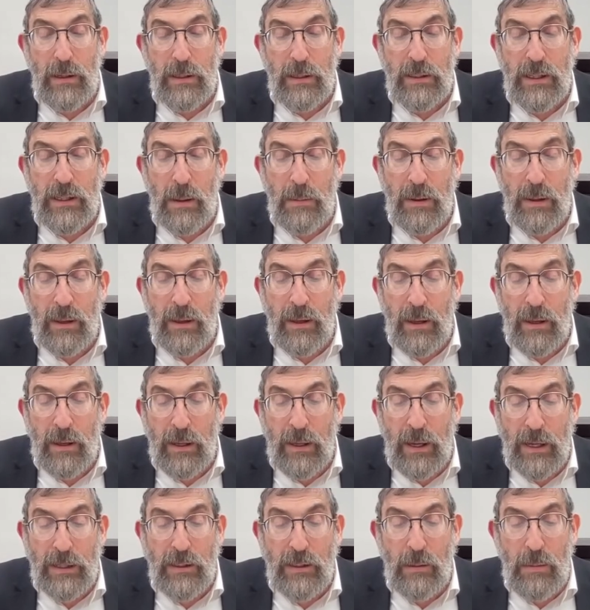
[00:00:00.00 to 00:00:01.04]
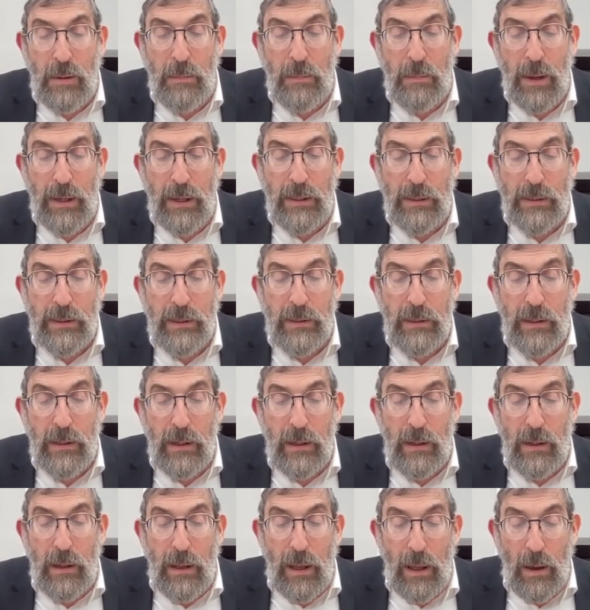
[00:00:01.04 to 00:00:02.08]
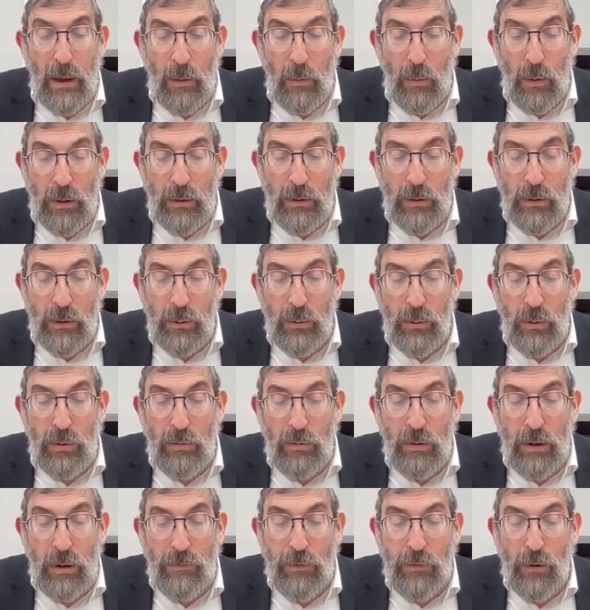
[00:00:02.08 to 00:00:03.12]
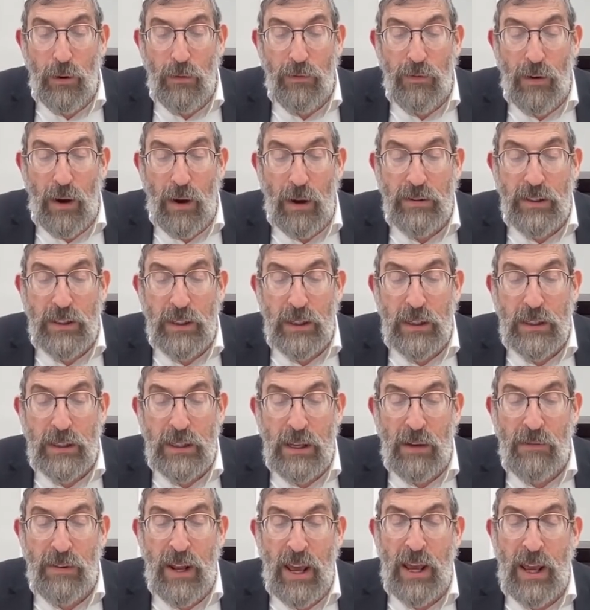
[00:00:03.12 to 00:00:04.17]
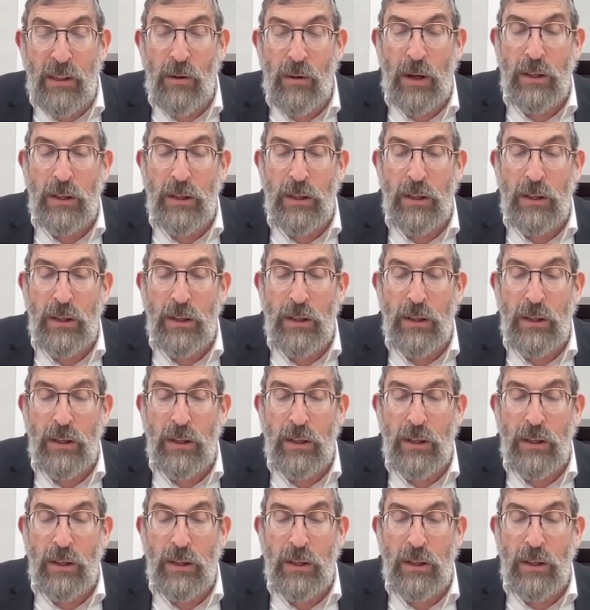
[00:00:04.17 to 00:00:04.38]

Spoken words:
Samich ches amid beis. 1, 2, 3, 4, 5, 6, 7, 8